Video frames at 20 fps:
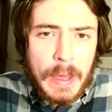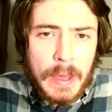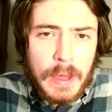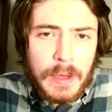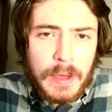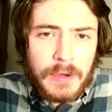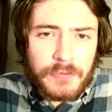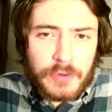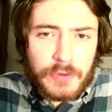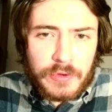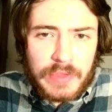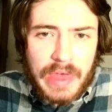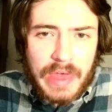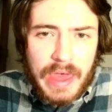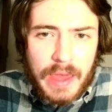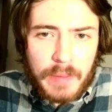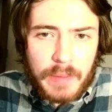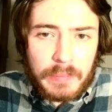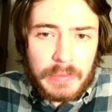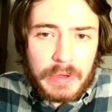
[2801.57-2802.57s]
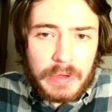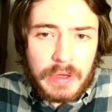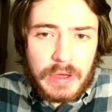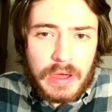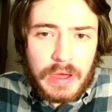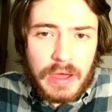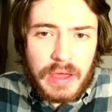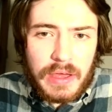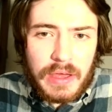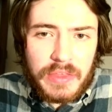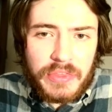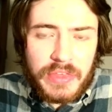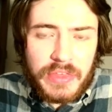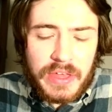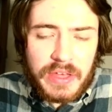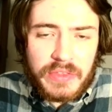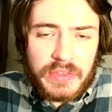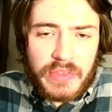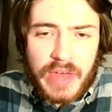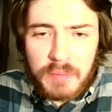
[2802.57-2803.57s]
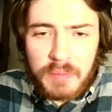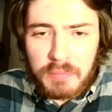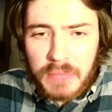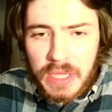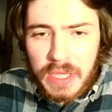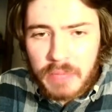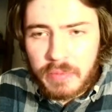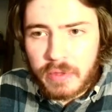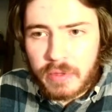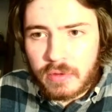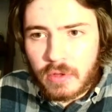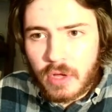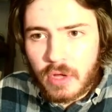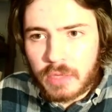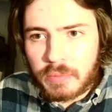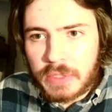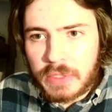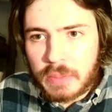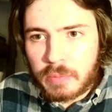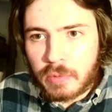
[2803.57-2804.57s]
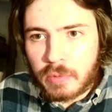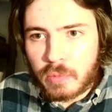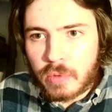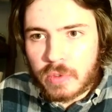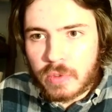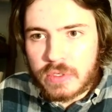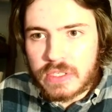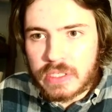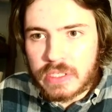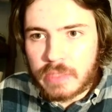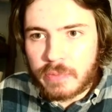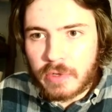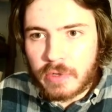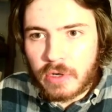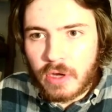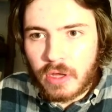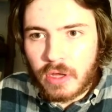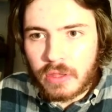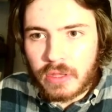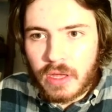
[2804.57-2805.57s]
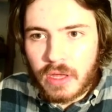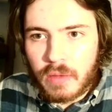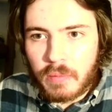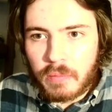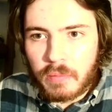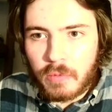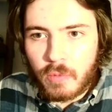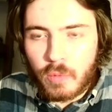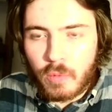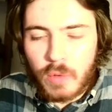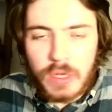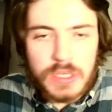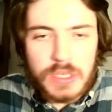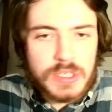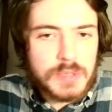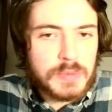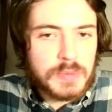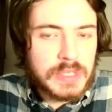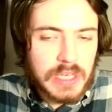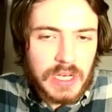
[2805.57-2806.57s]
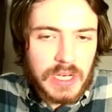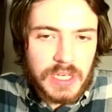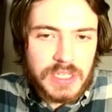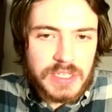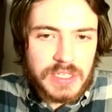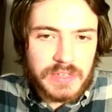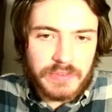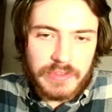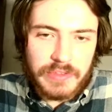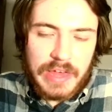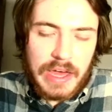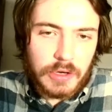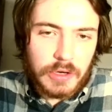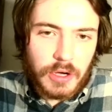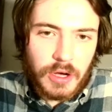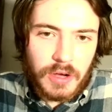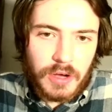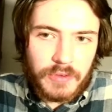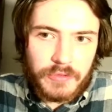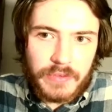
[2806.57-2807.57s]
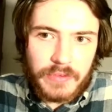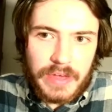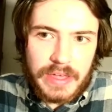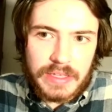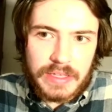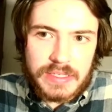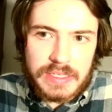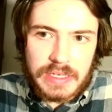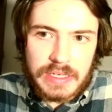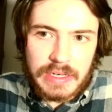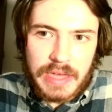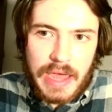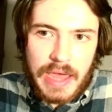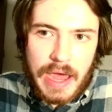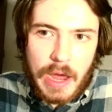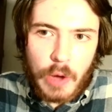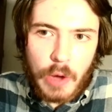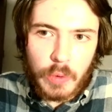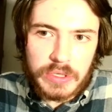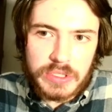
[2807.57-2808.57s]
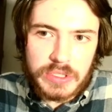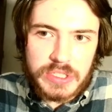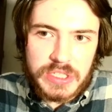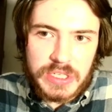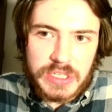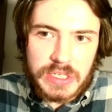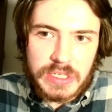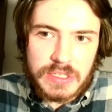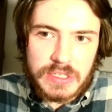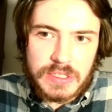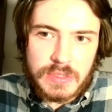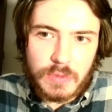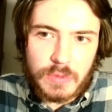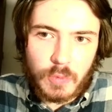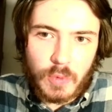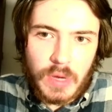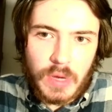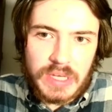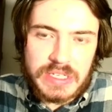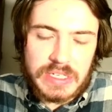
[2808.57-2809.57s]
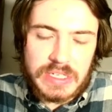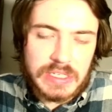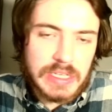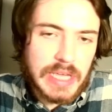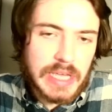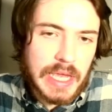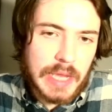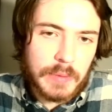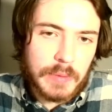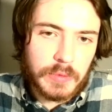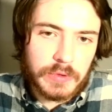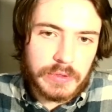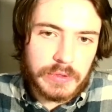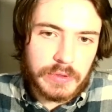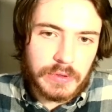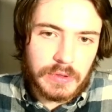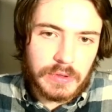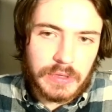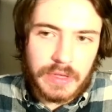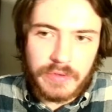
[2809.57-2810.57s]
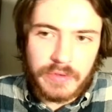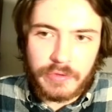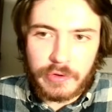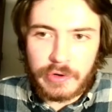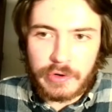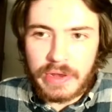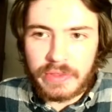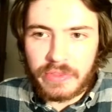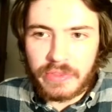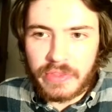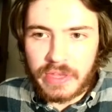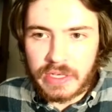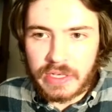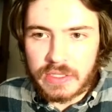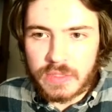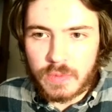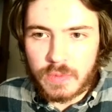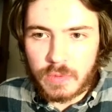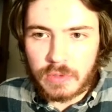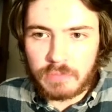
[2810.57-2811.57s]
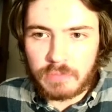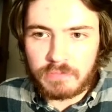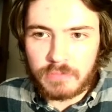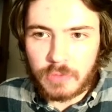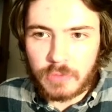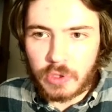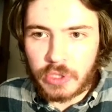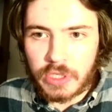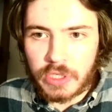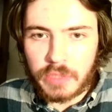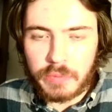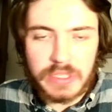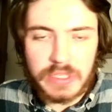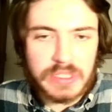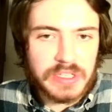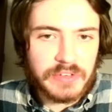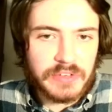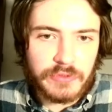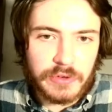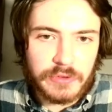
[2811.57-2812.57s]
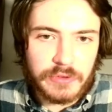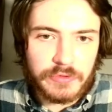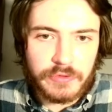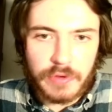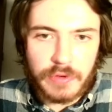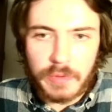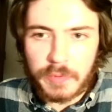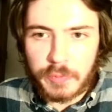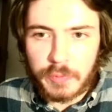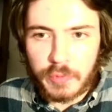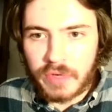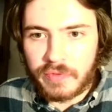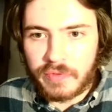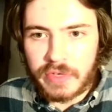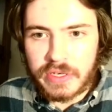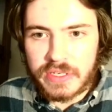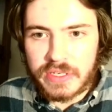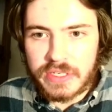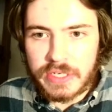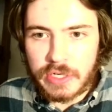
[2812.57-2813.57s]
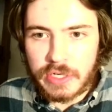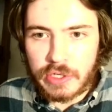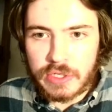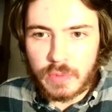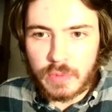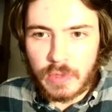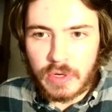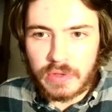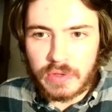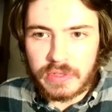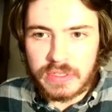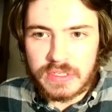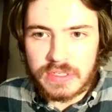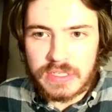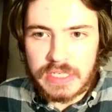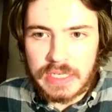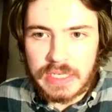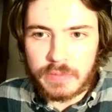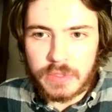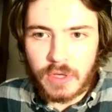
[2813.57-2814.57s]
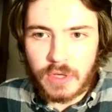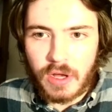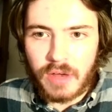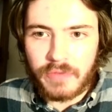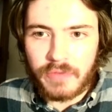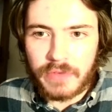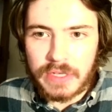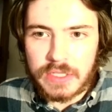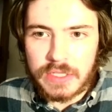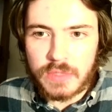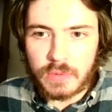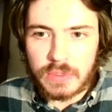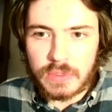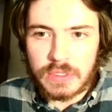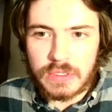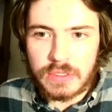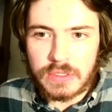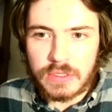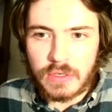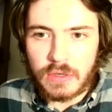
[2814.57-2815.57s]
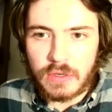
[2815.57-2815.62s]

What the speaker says: for them, I think that maybe a lot of people were sleeping on them was because of that offense and how it just wasn't able to deliver, and things were looking a bit different from in previous years where this team's offense was